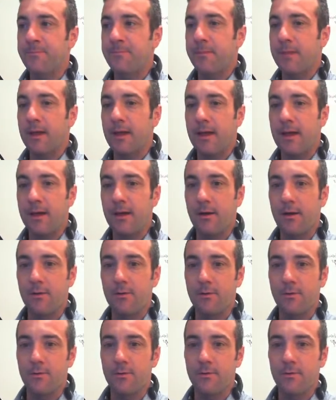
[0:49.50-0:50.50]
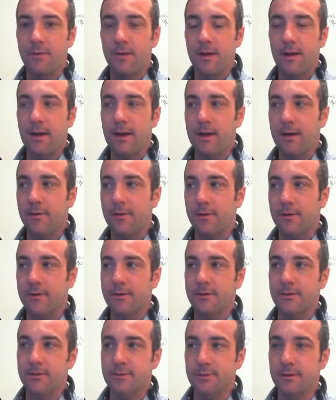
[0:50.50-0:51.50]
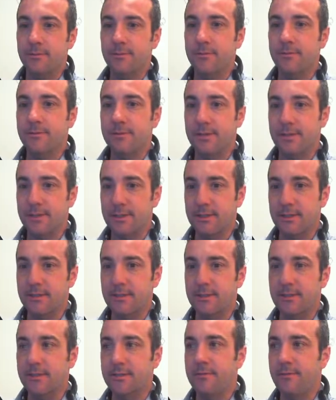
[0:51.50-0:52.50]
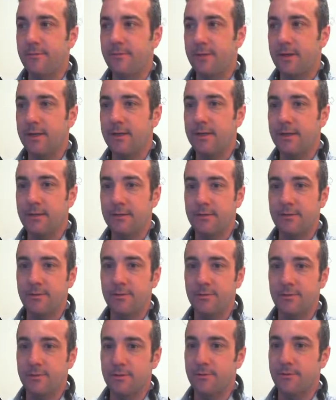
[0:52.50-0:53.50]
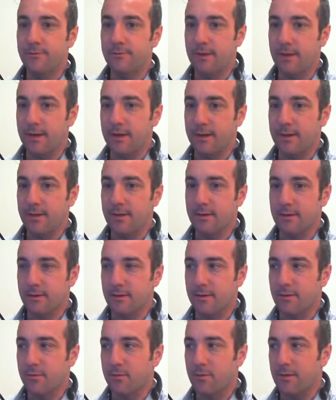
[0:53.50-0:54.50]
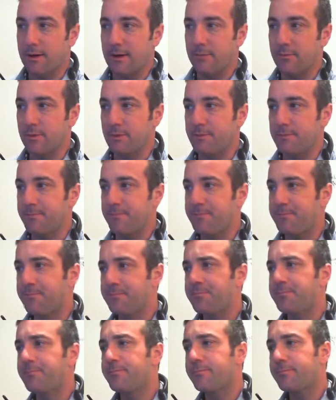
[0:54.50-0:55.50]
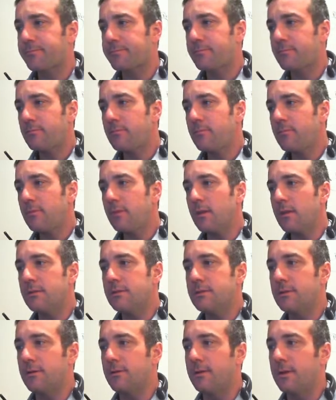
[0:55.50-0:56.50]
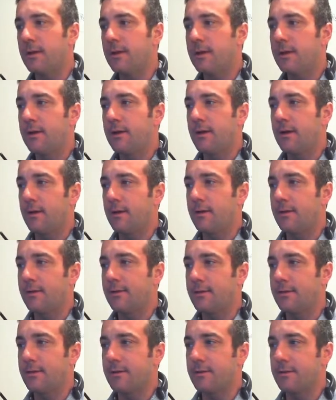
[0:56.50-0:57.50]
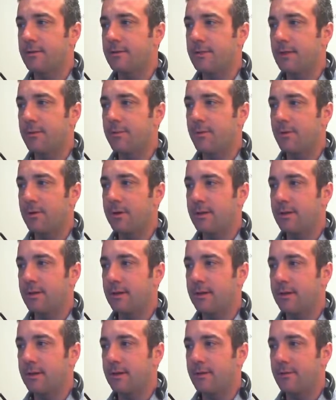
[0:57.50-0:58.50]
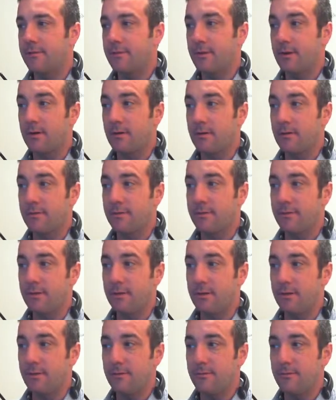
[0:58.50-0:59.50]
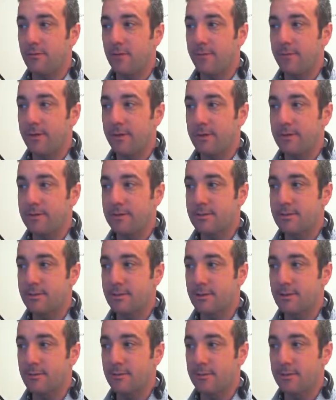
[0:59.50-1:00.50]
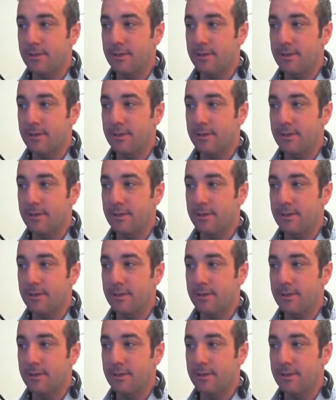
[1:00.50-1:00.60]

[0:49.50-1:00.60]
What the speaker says: how our descriptive statistics fit into defining our problem. So on the SharePoint, I have all of the formulas you will